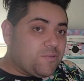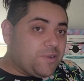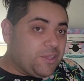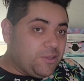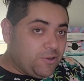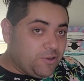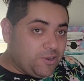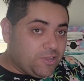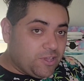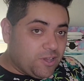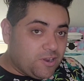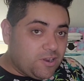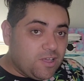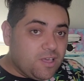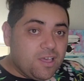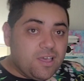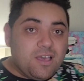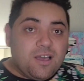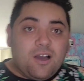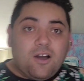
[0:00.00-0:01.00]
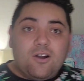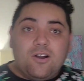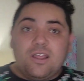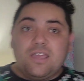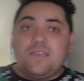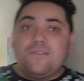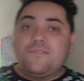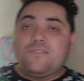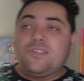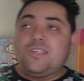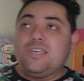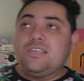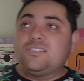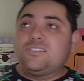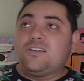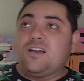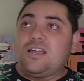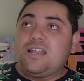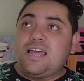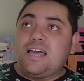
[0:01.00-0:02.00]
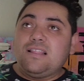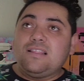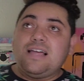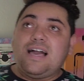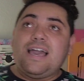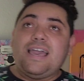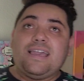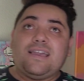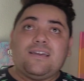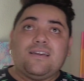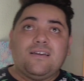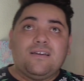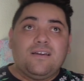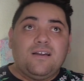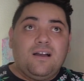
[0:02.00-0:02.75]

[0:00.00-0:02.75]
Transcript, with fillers: reunion, or if she's gonna, like,